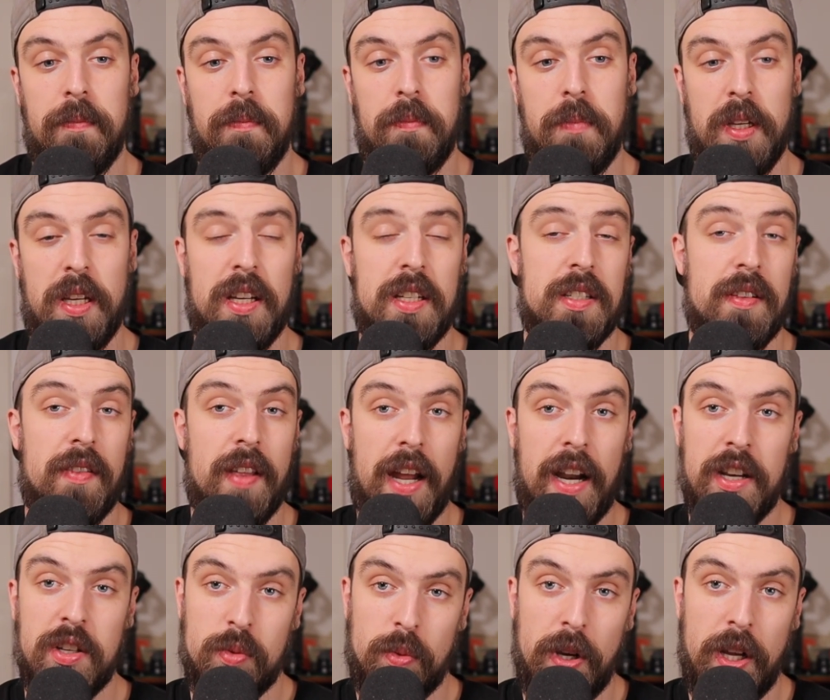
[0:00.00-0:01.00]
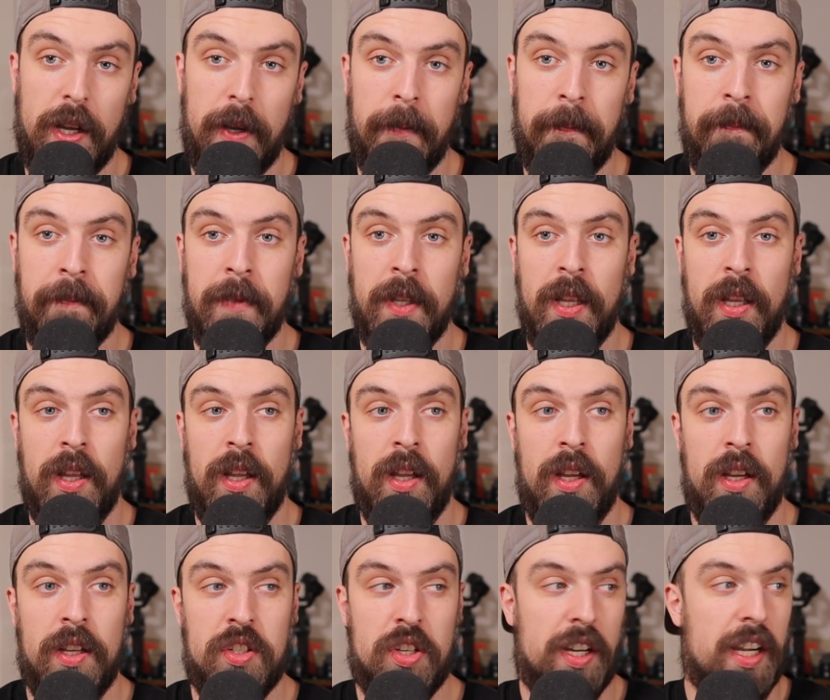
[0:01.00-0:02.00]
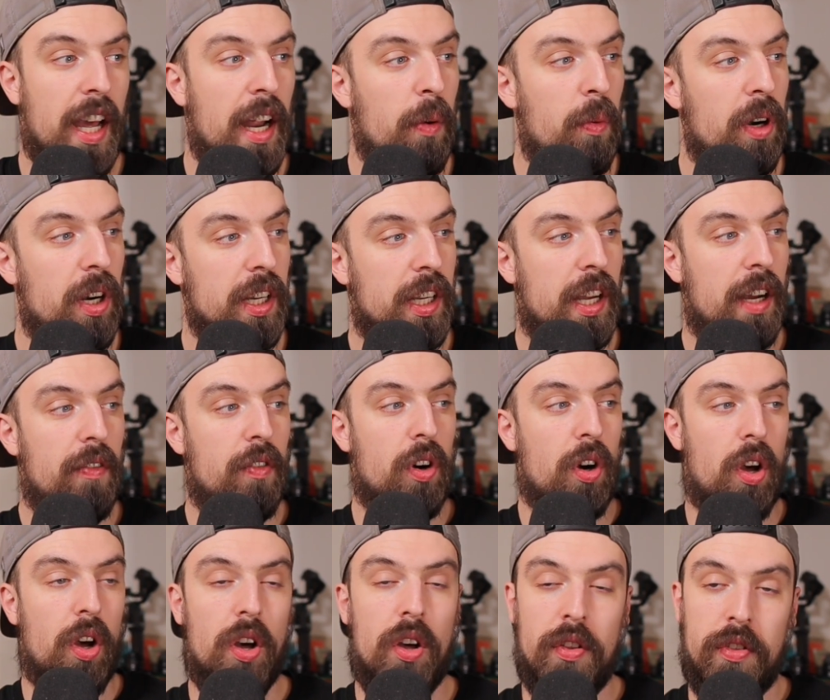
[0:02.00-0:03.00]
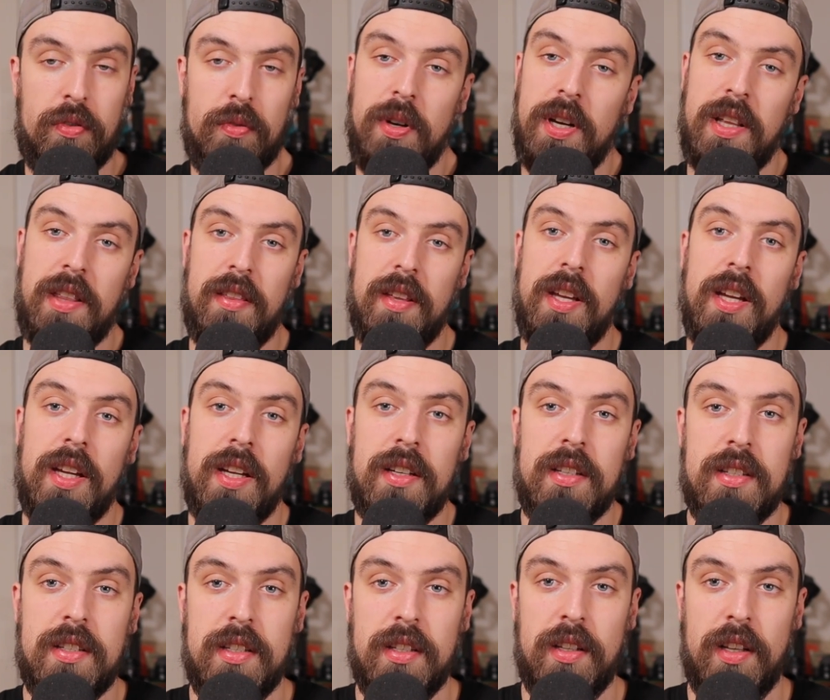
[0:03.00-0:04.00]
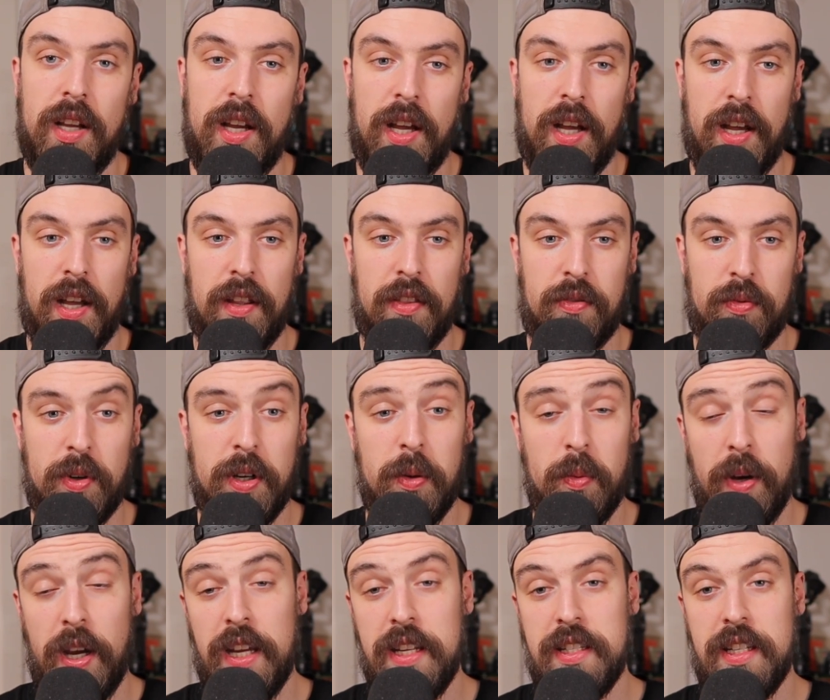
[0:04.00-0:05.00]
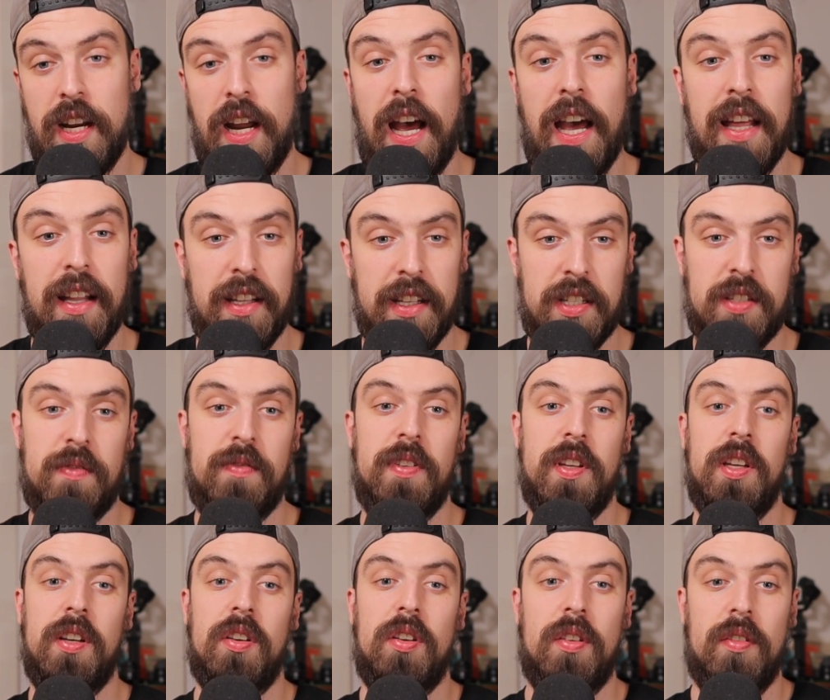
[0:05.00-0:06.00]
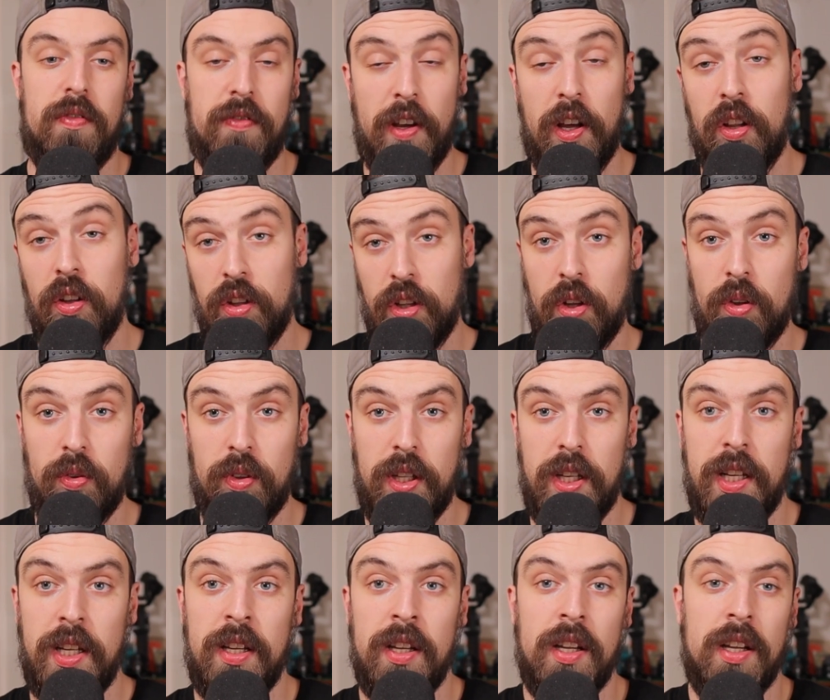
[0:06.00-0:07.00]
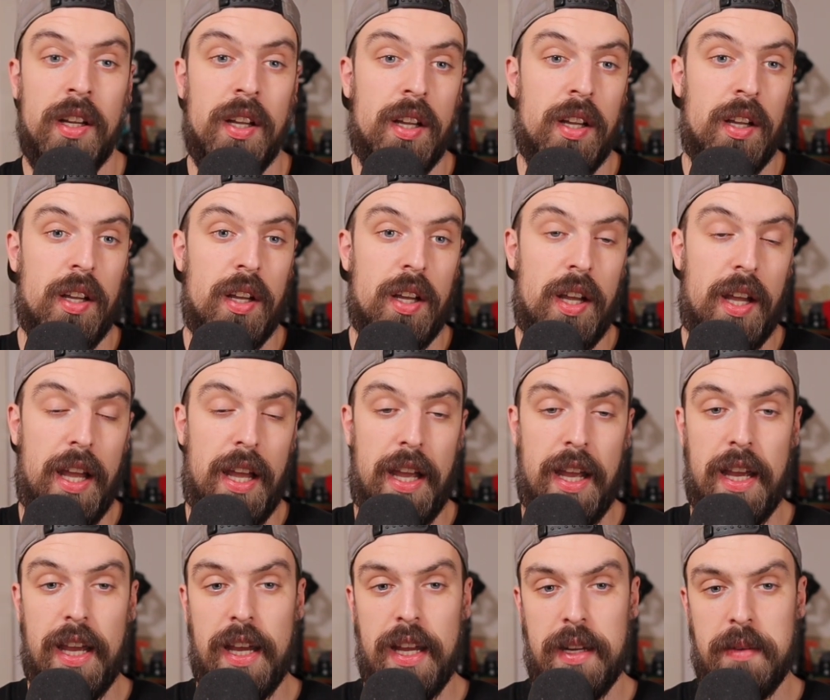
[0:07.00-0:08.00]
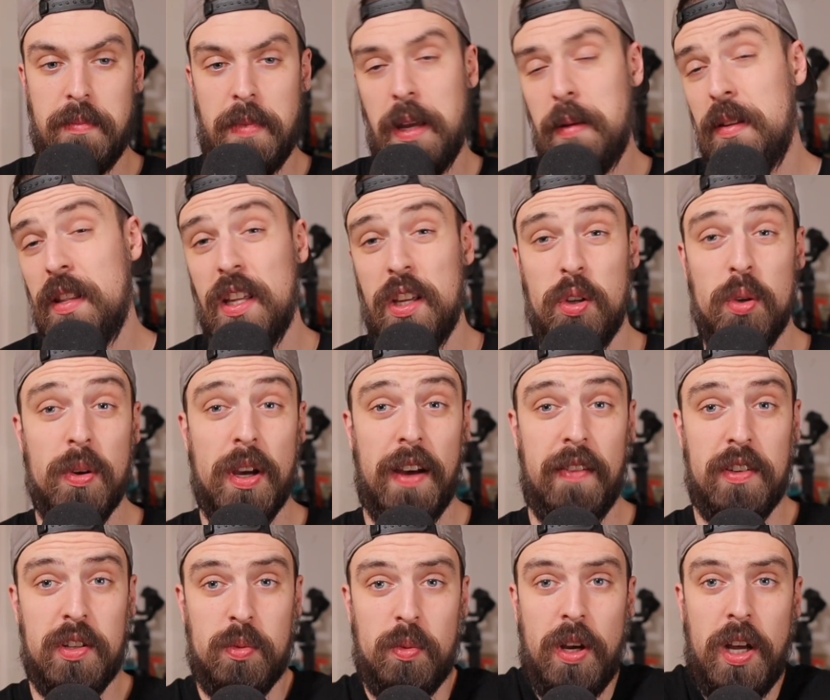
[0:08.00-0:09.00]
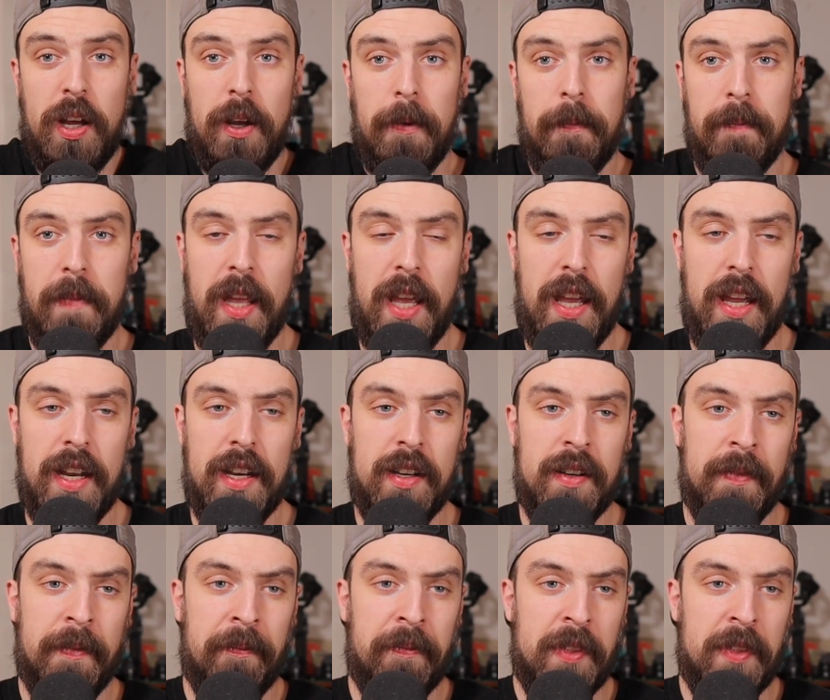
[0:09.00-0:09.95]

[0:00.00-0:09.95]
because of that as well. So I kind of wanted to cover all three things, three ways that I at least felt lonely, and maybe that you have as well. And